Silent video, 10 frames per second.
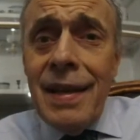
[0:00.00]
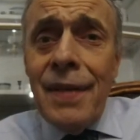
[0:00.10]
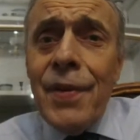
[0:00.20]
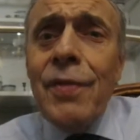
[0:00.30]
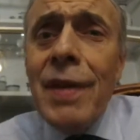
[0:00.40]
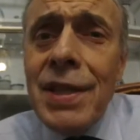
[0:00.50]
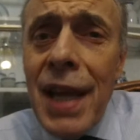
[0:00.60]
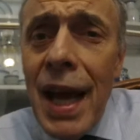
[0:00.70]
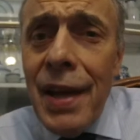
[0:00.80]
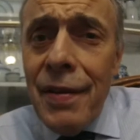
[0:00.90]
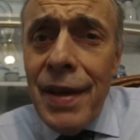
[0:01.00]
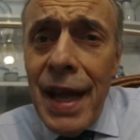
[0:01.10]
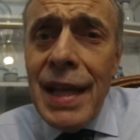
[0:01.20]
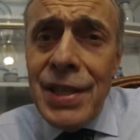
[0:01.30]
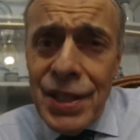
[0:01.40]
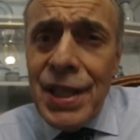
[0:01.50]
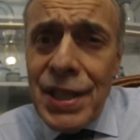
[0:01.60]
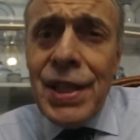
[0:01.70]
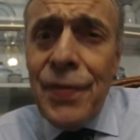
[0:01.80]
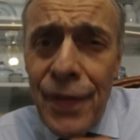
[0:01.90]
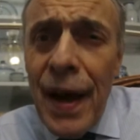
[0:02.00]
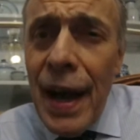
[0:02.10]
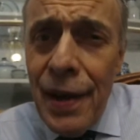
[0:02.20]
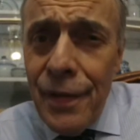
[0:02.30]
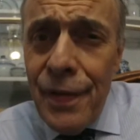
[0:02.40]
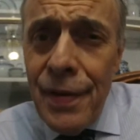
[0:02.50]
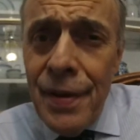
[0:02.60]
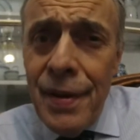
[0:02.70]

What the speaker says: If you retire at age 65